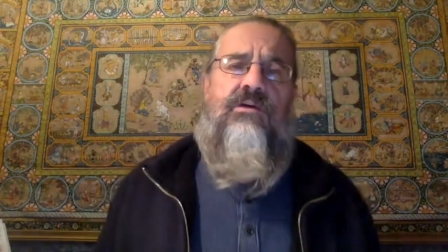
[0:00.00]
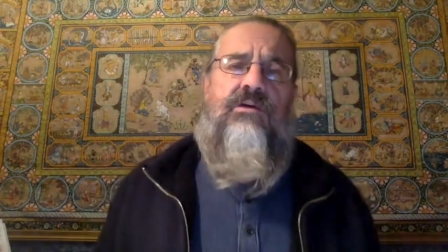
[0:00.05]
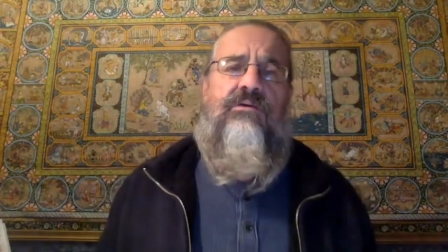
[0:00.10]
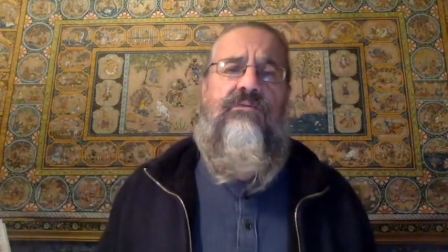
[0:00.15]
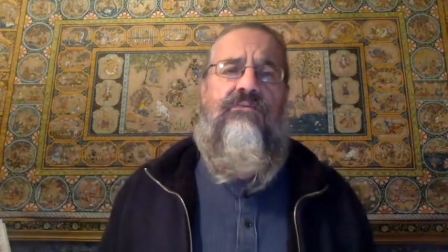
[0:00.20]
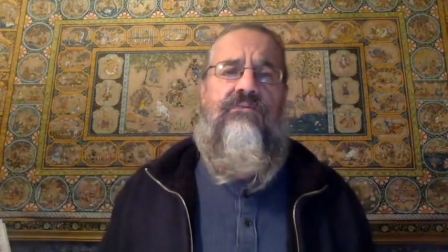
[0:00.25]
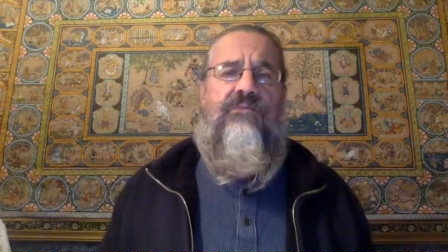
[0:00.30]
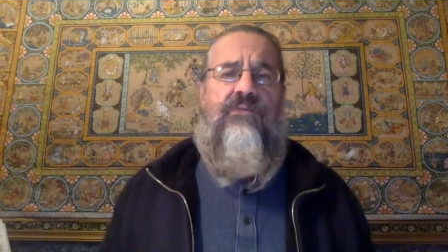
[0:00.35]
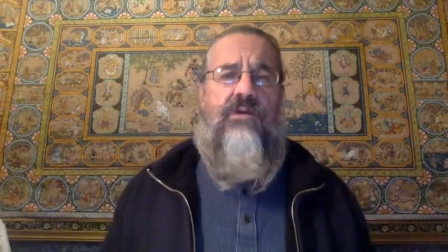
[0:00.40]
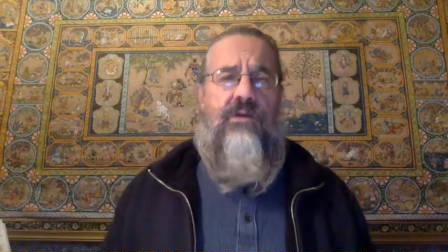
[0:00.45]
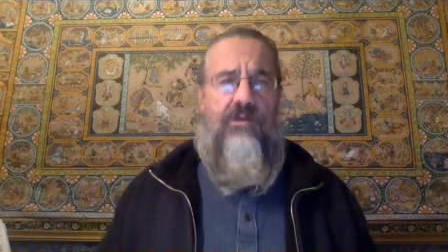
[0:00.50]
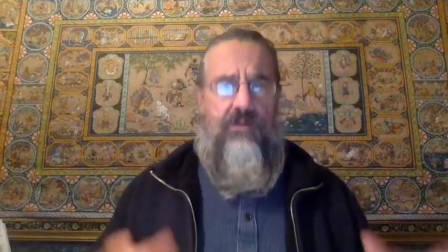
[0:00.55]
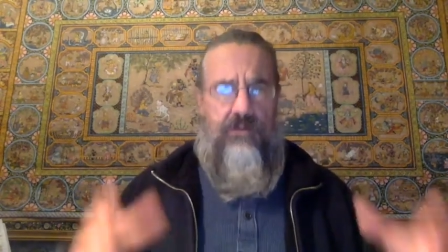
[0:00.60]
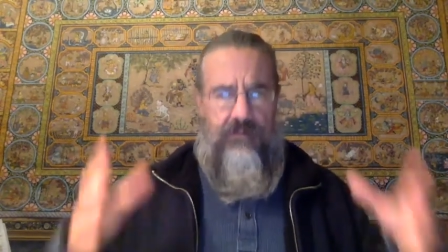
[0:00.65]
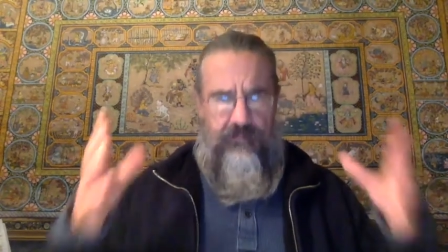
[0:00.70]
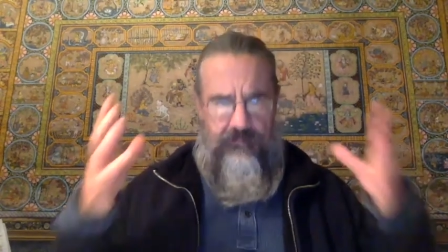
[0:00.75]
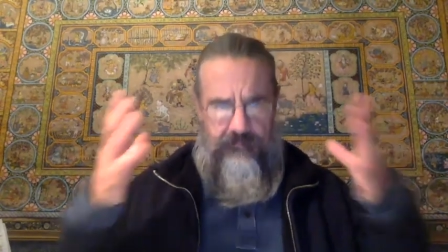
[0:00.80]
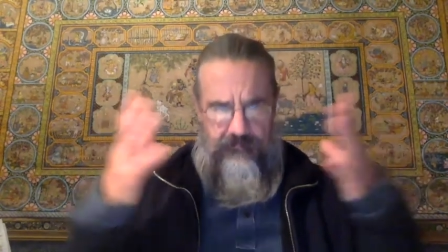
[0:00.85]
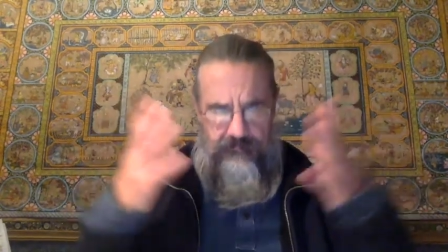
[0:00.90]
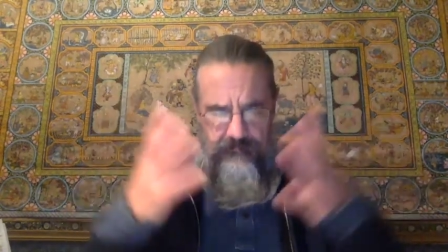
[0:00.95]
of our
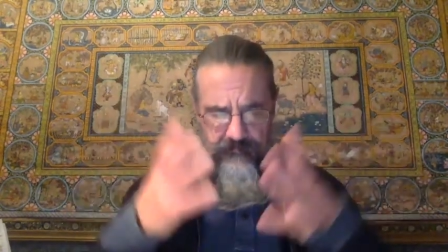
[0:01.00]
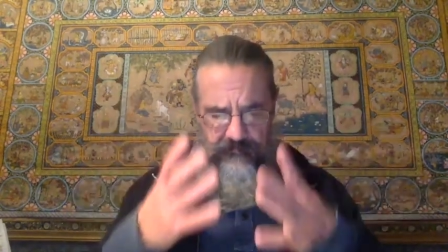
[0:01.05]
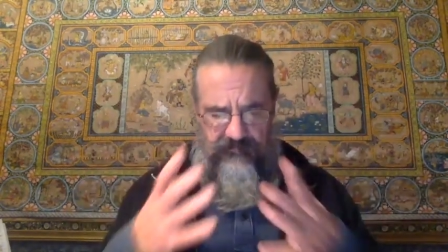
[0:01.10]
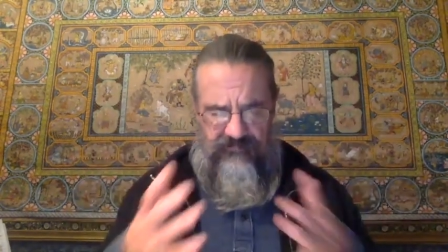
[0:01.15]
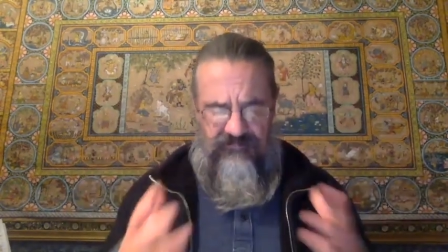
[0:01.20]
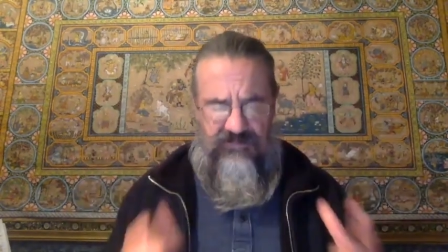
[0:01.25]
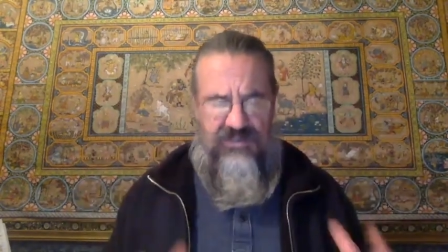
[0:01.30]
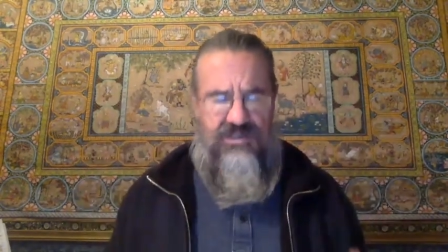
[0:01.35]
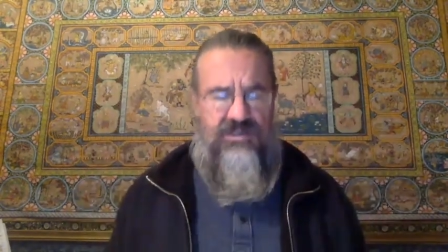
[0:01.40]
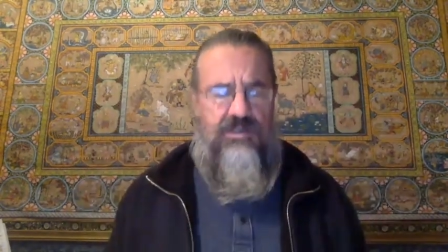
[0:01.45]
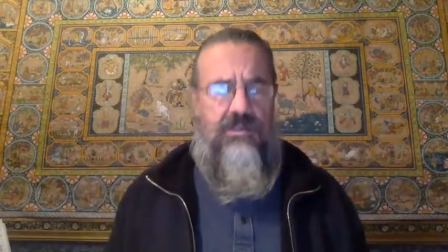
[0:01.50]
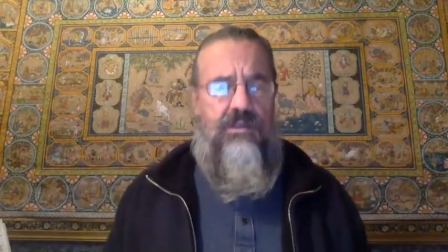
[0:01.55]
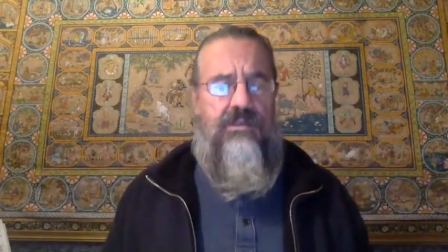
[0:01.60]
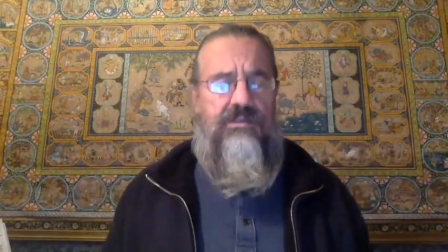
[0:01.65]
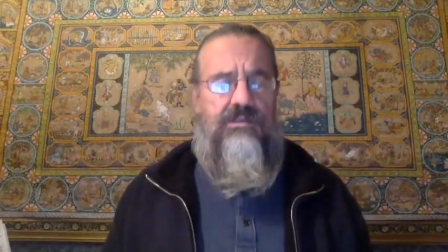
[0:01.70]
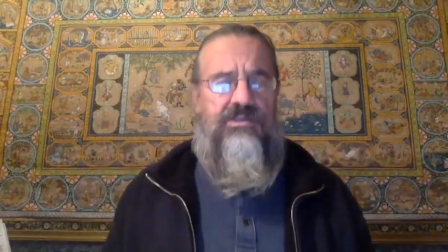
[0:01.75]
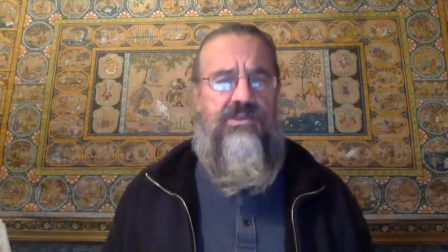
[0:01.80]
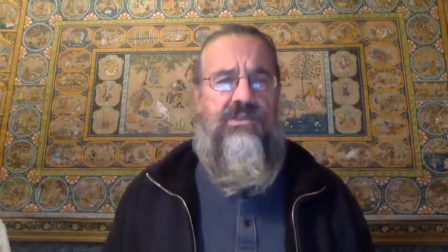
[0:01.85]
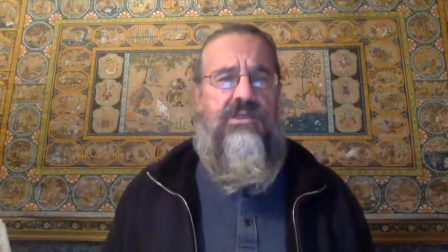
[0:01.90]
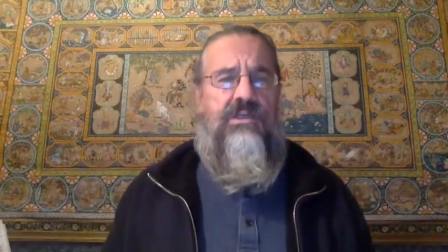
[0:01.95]

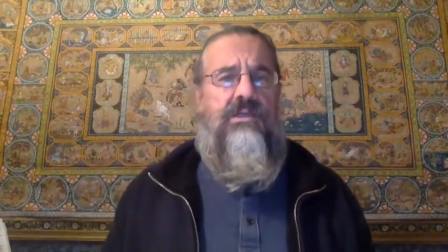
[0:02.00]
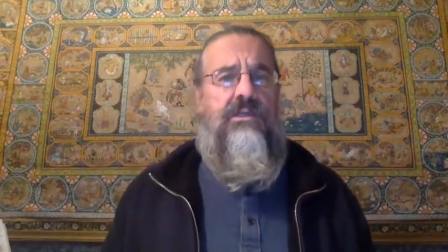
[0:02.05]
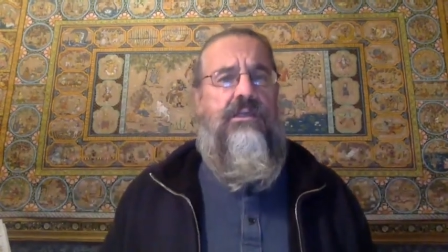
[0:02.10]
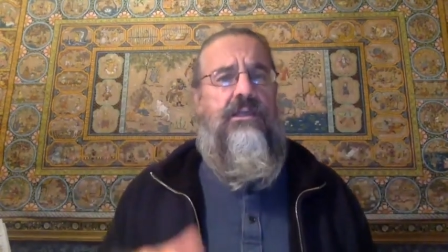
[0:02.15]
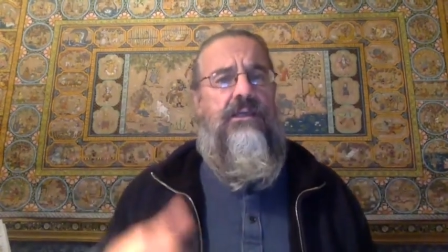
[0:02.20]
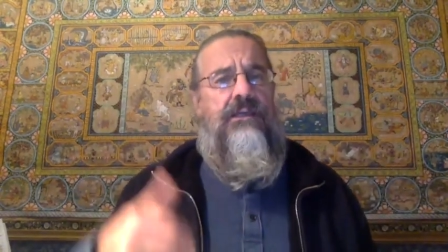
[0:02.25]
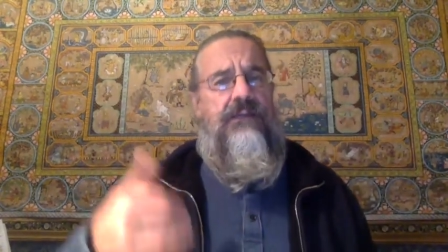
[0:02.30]
physiology